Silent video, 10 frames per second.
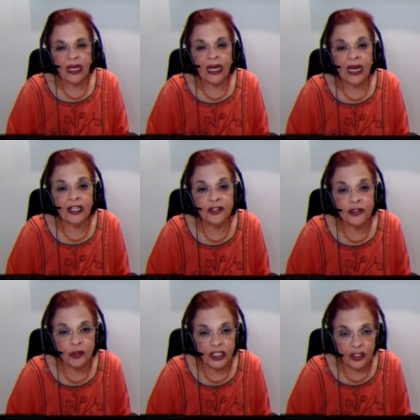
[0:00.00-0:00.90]
I
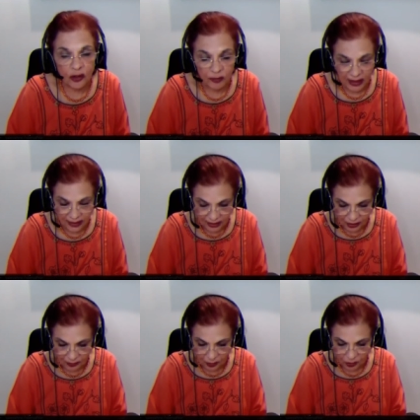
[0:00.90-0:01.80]
truly commend
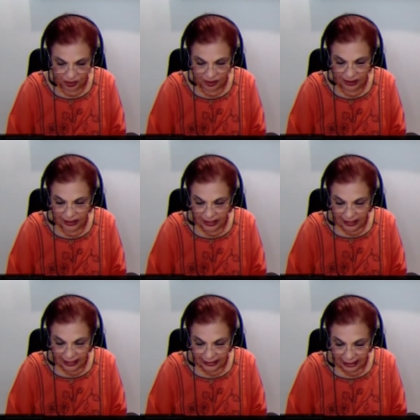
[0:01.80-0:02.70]
this motion,
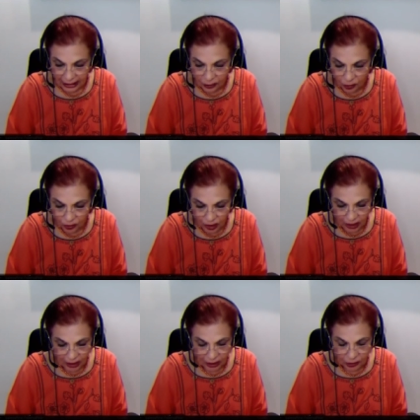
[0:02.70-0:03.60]
and I know
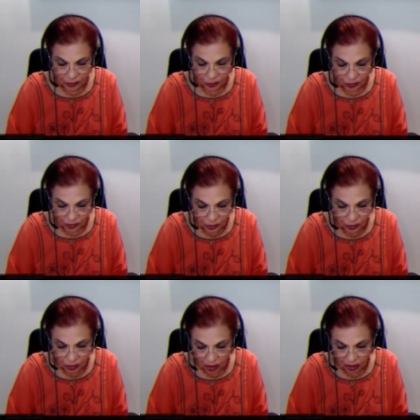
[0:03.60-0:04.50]
it took
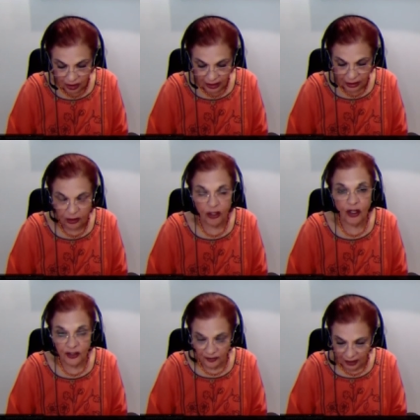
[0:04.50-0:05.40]
too long and a
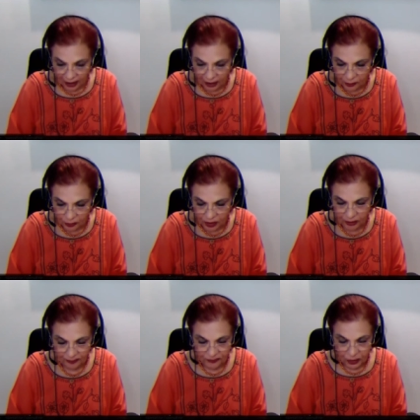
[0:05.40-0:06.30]
lot of hard work
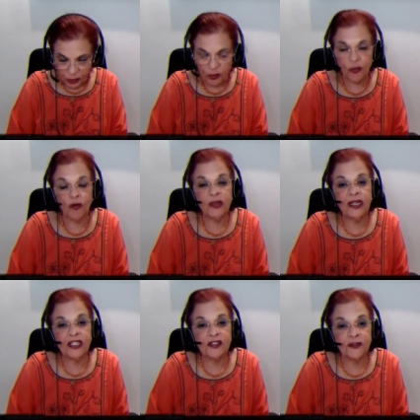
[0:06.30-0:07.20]
to
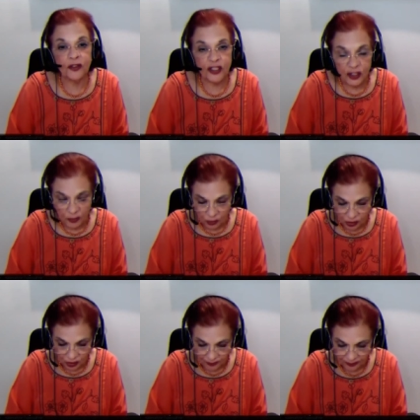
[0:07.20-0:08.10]
mobilize for this
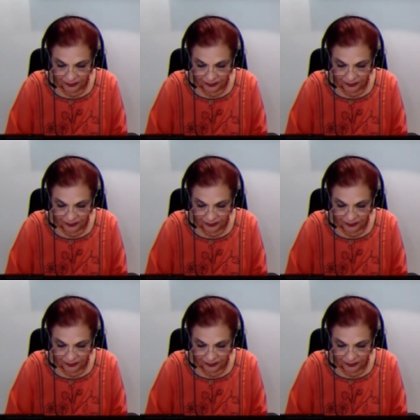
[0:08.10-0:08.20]
motion.